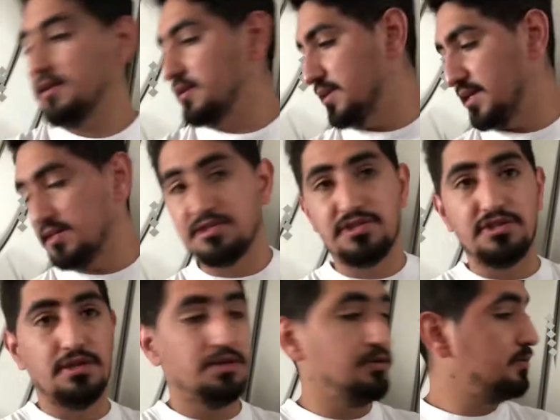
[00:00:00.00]
Next
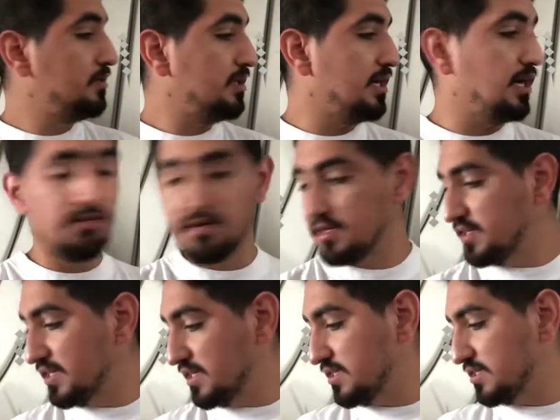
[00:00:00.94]
shoe I want to
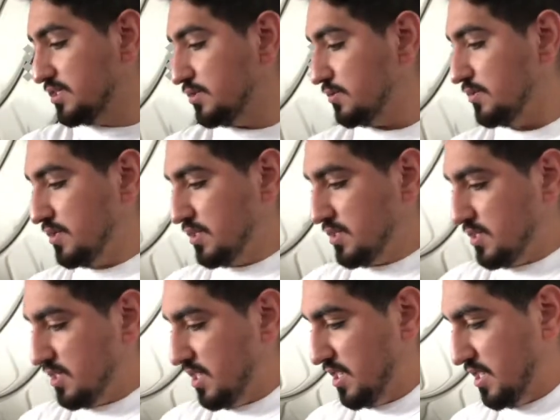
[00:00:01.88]
get into.
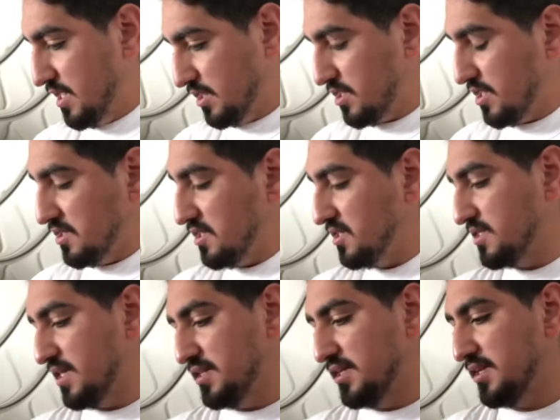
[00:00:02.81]
I copped these
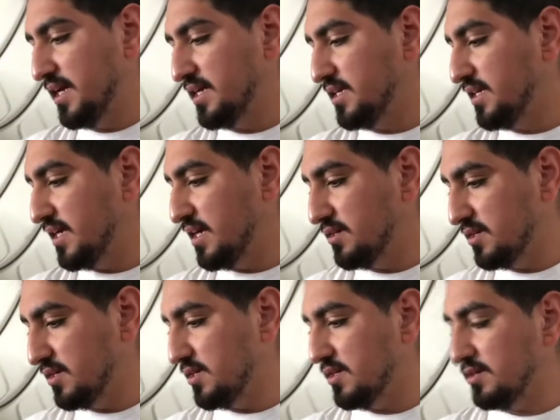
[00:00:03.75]
at the Nike
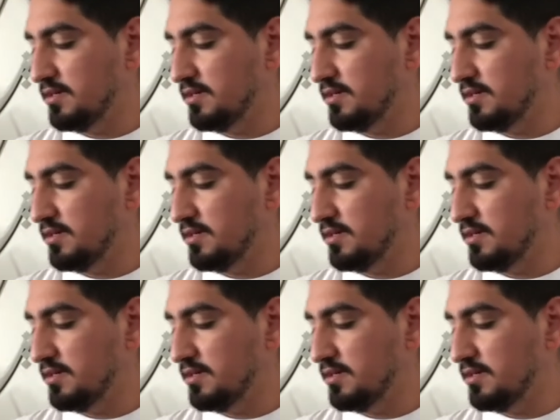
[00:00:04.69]
outlet.